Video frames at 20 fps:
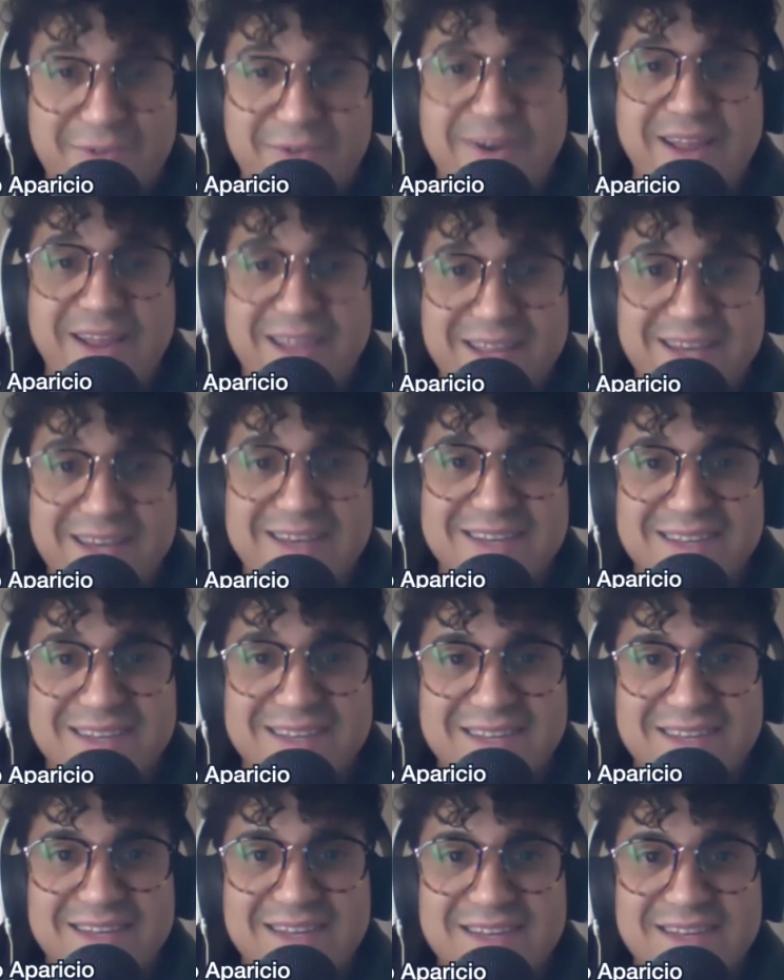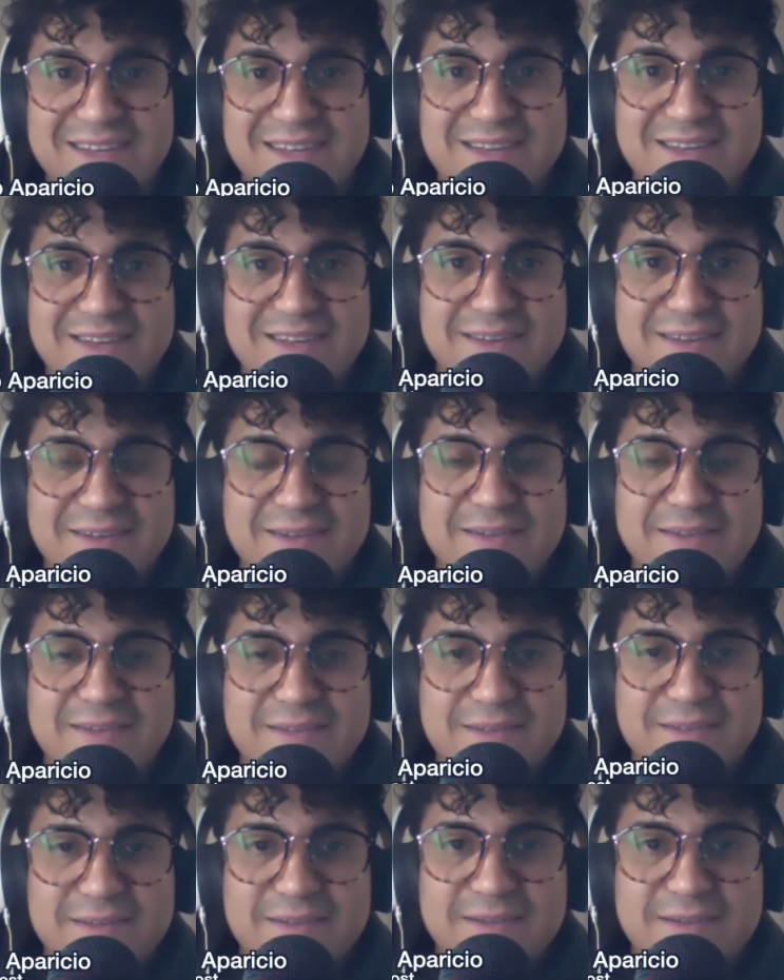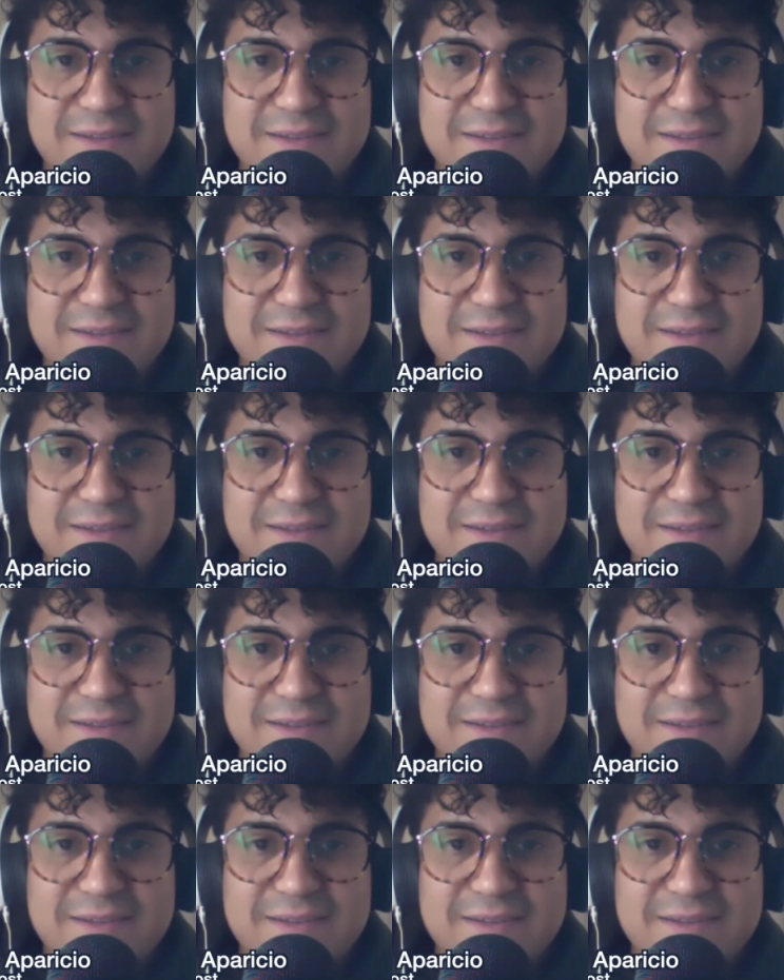was pretty brutal. His punches were